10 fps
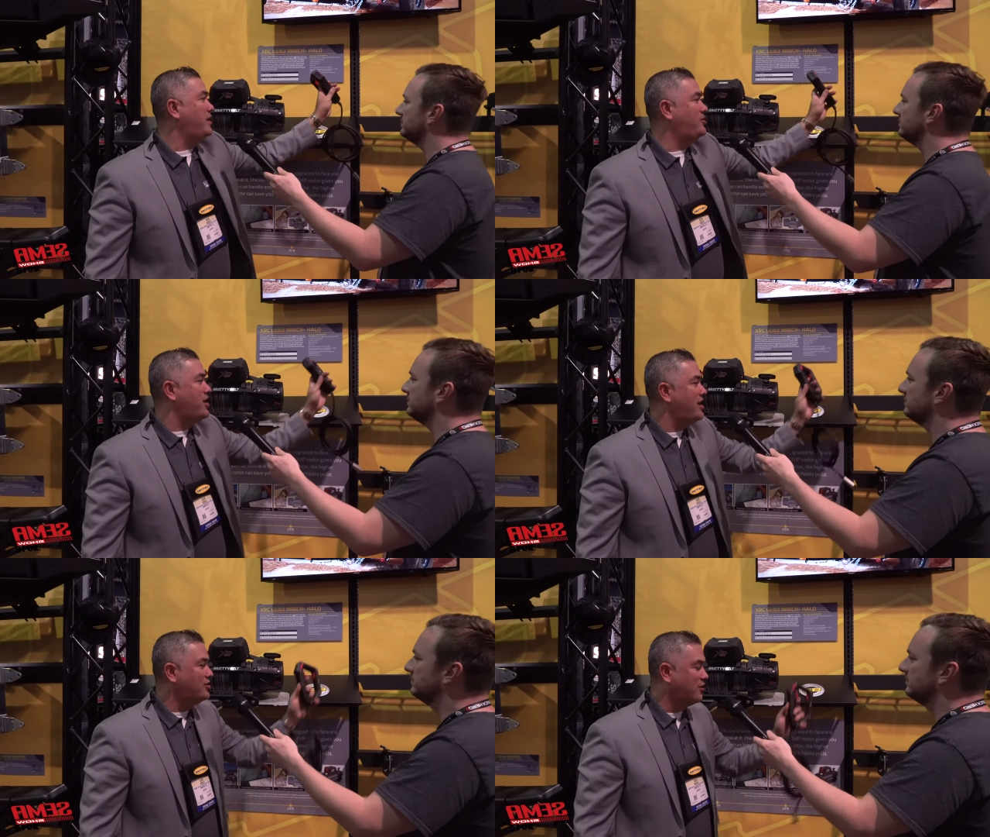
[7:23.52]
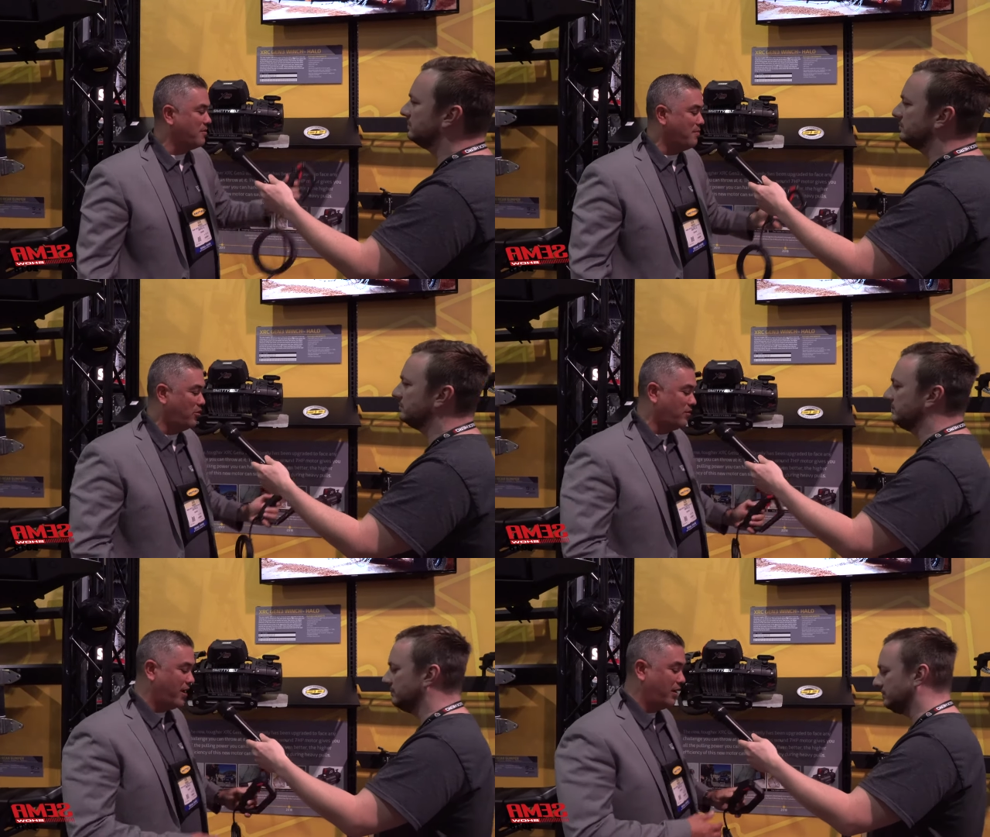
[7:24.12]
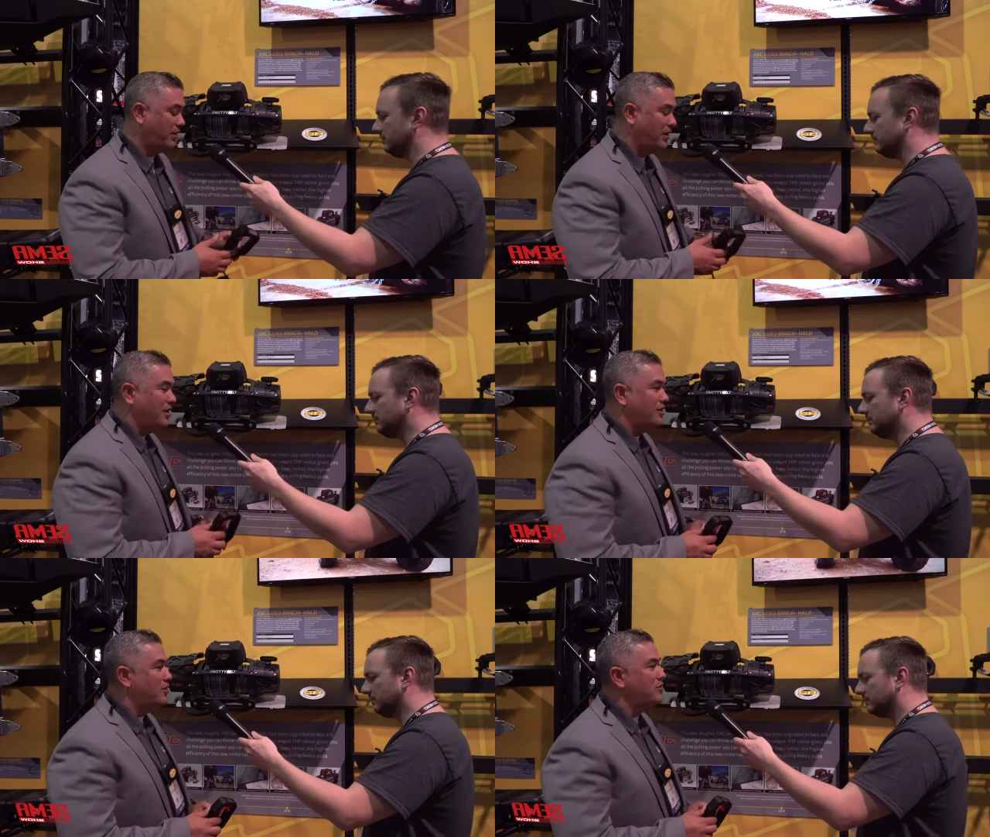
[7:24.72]
Speaker 1: We changed our remote around.
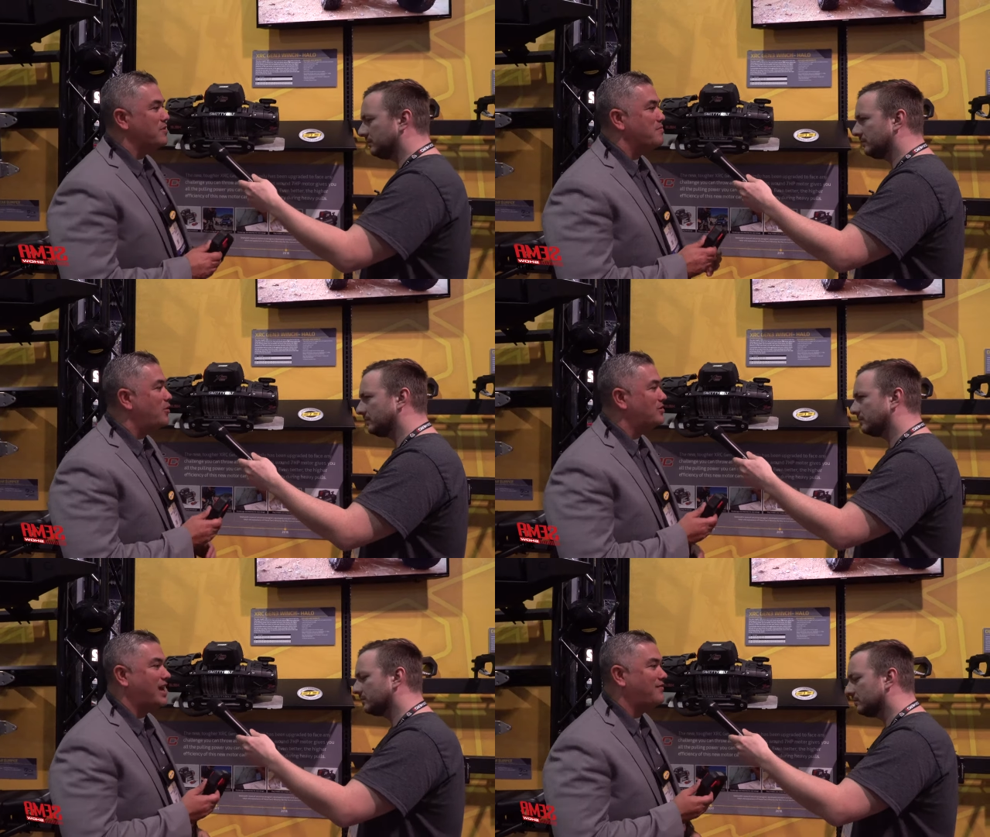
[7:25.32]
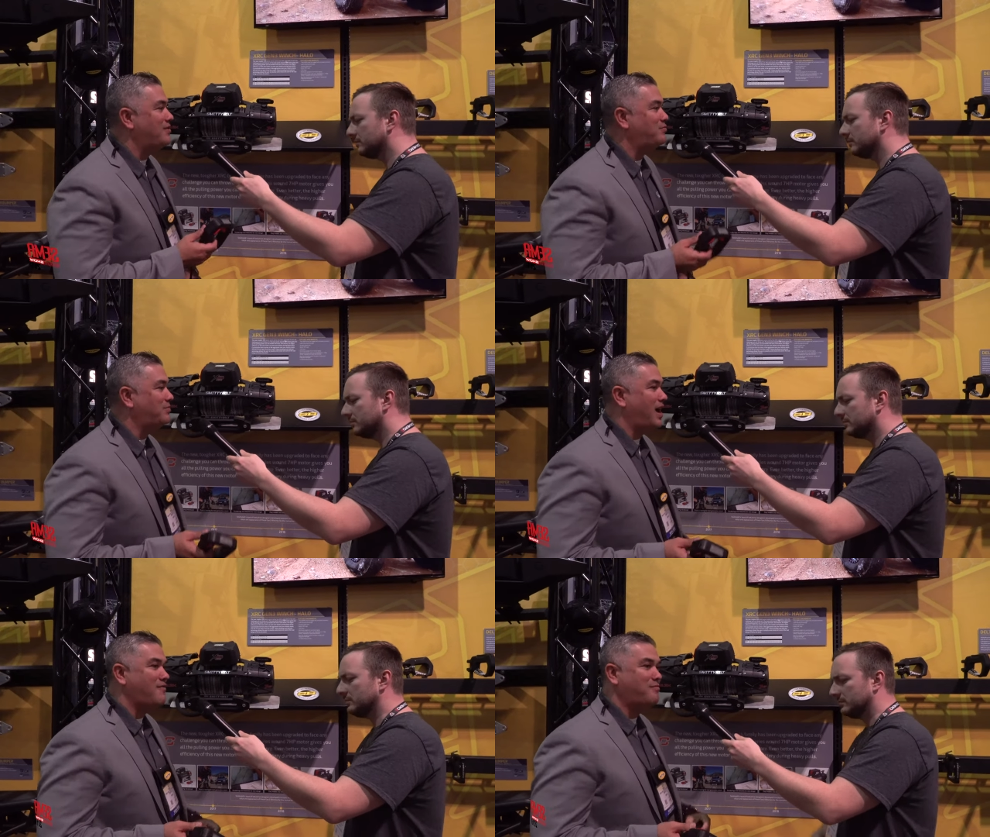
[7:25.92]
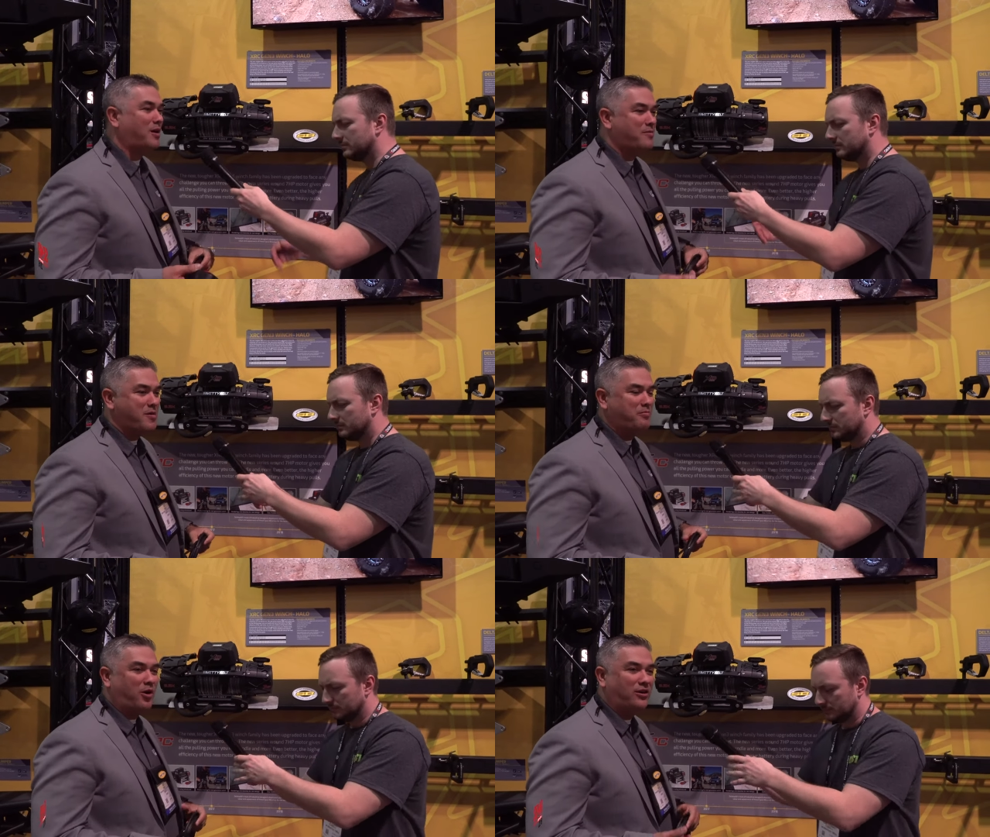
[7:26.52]
You know, the remotes haven't have
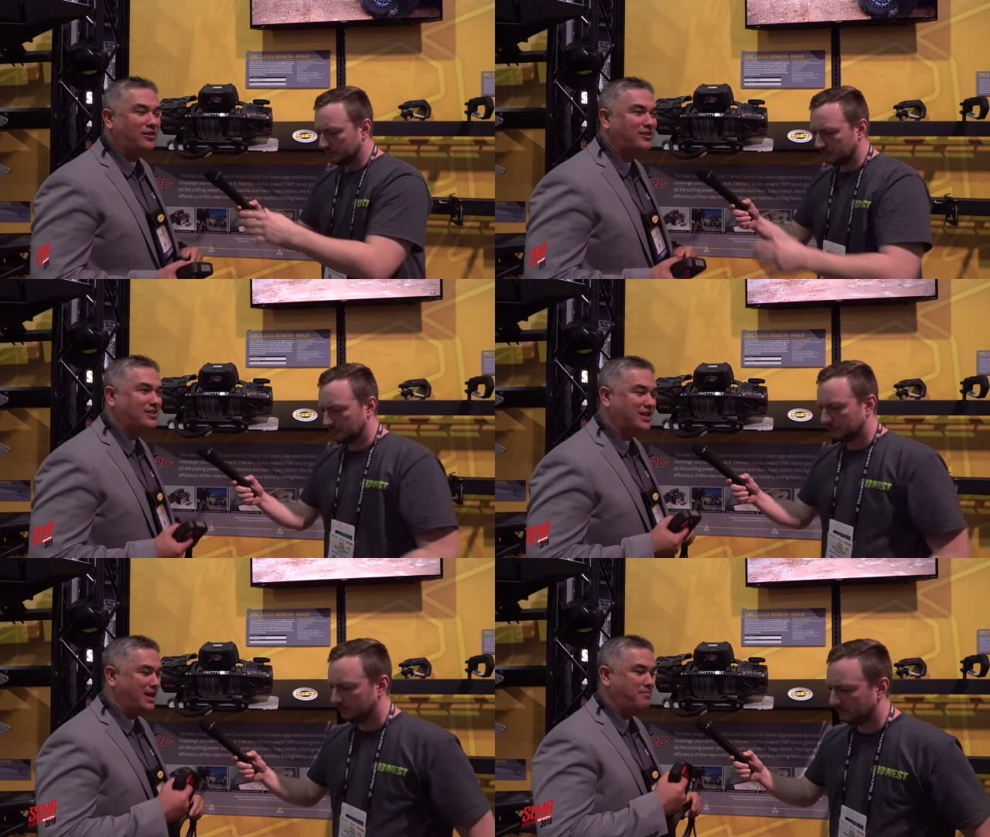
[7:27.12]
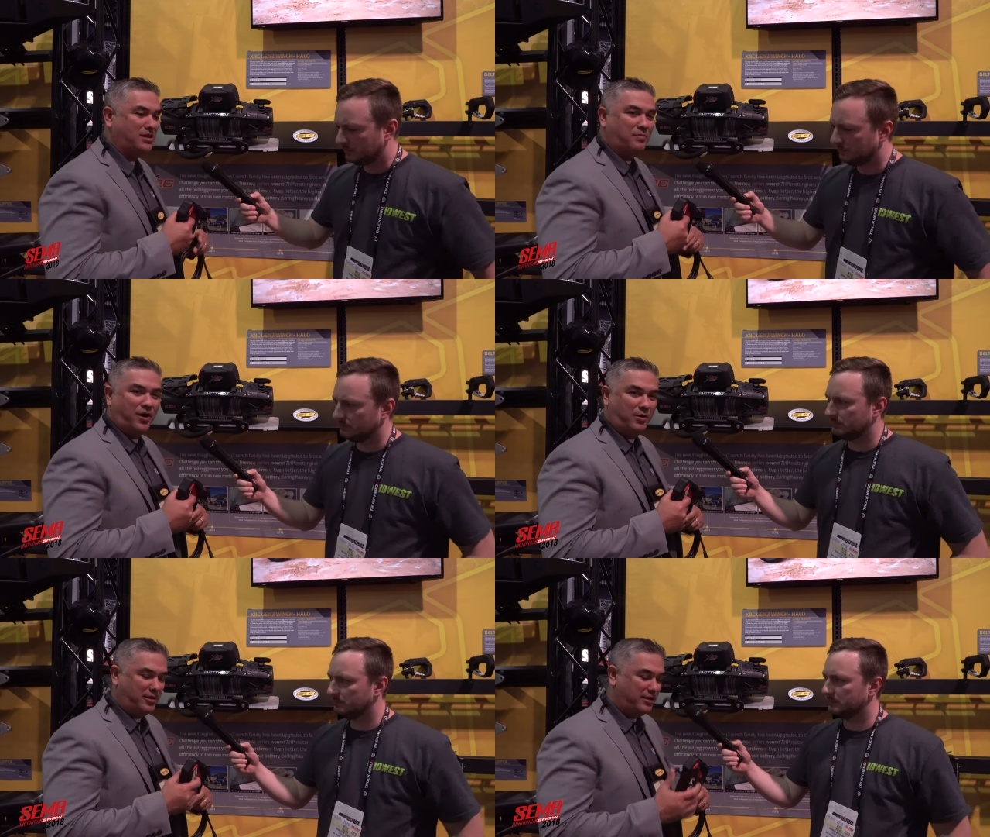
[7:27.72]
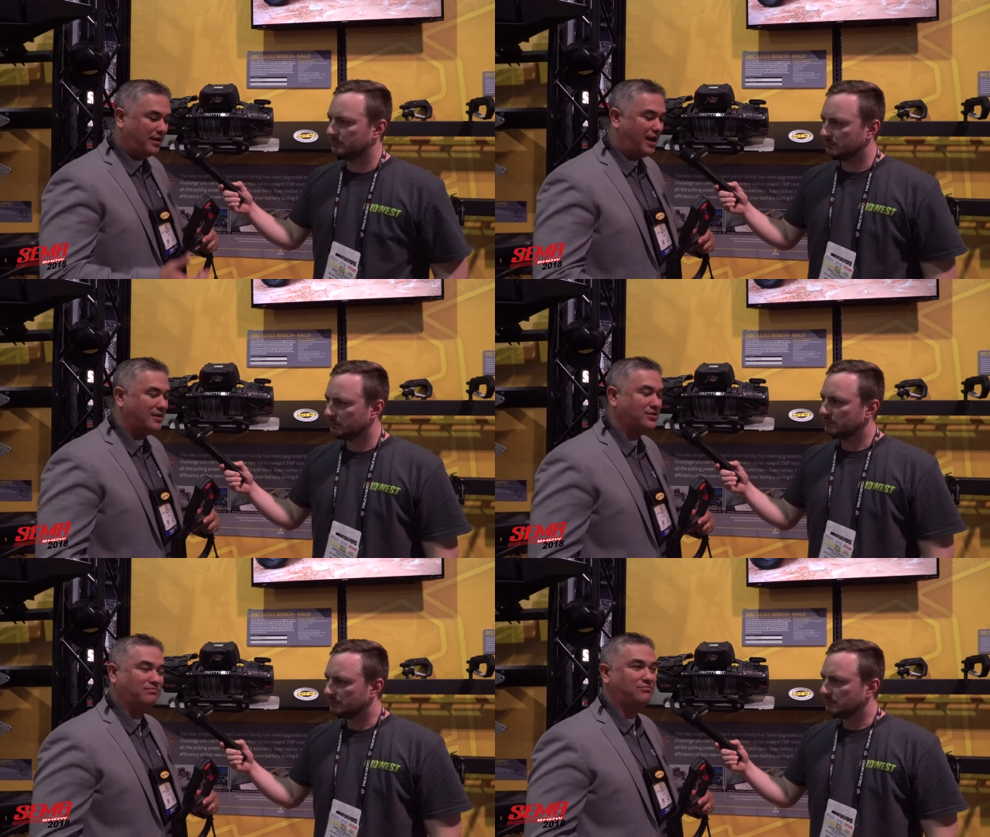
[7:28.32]
probably looked the same in the probably in the
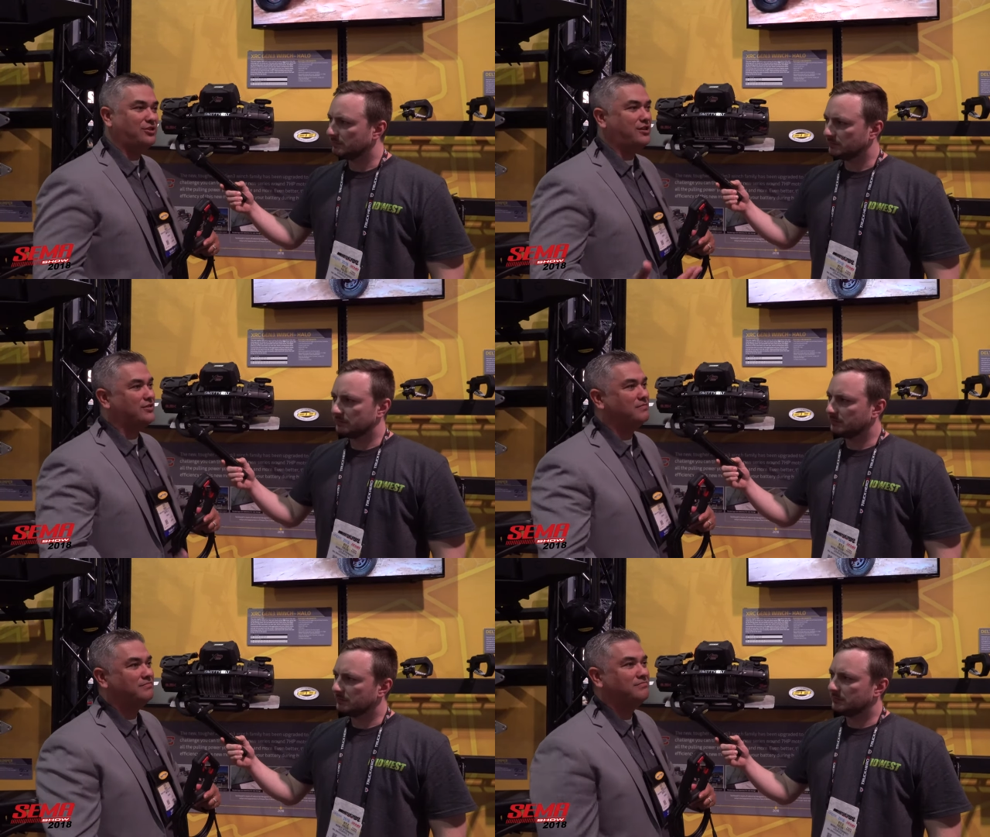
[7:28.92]
last, geez,